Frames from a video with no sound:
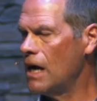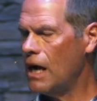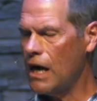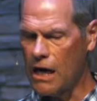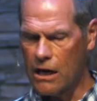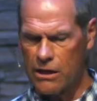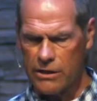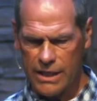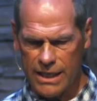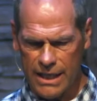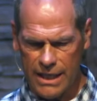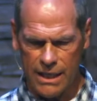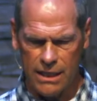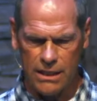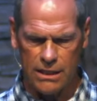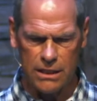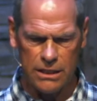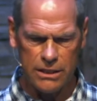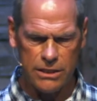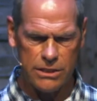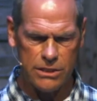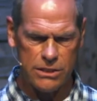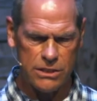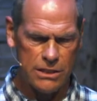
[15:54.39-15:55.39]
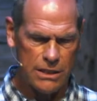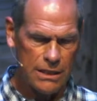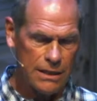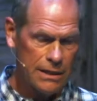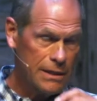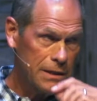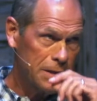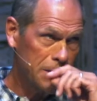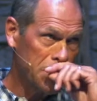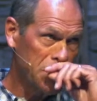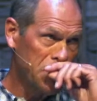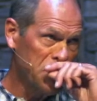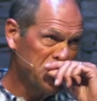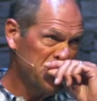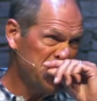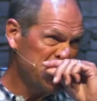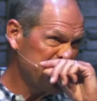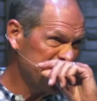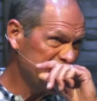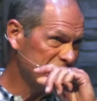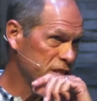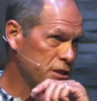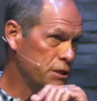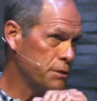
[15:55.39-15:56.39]
Our English
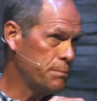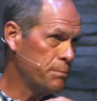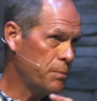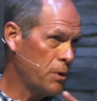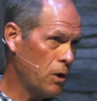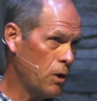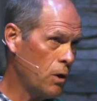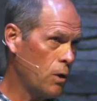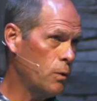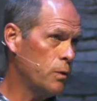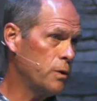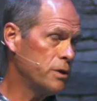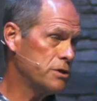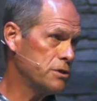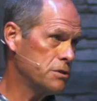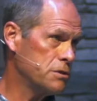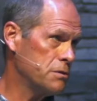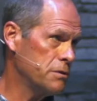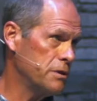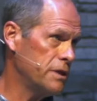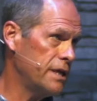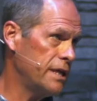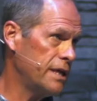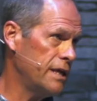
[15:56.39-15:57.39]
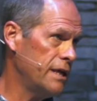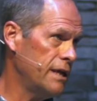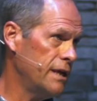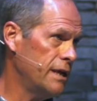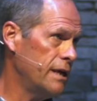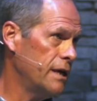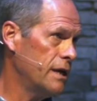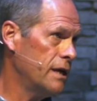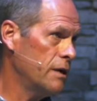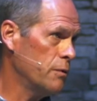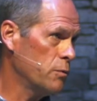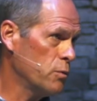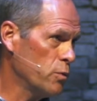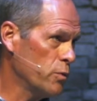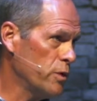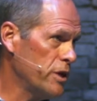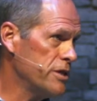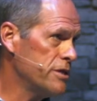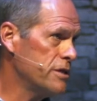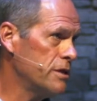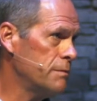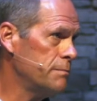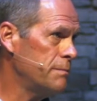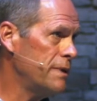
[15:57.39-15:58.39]
loses the poetry,
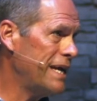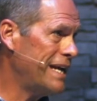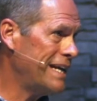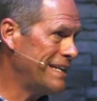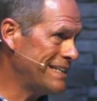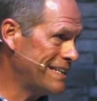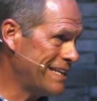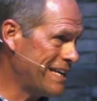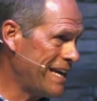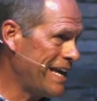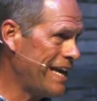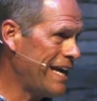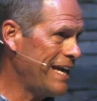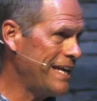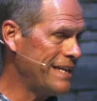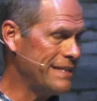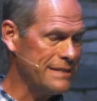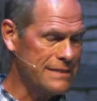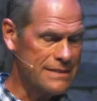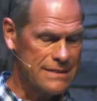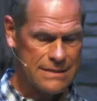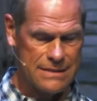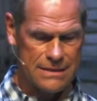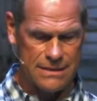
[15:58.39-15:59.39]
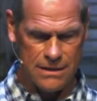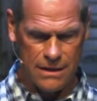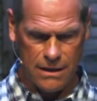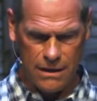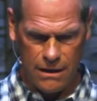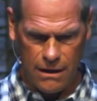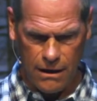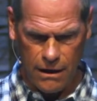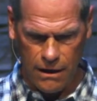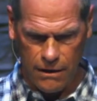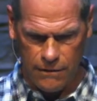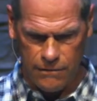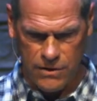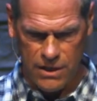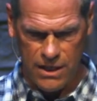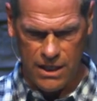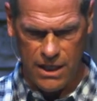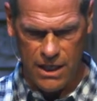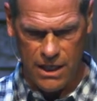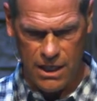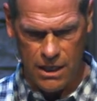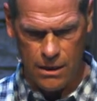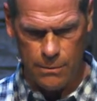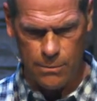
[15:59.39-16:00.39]
rhythm, and cadence of the
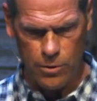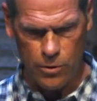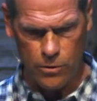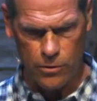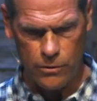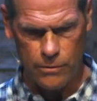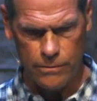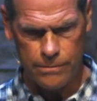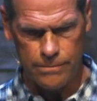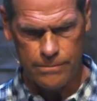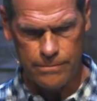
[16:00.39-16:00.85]
Hebrew.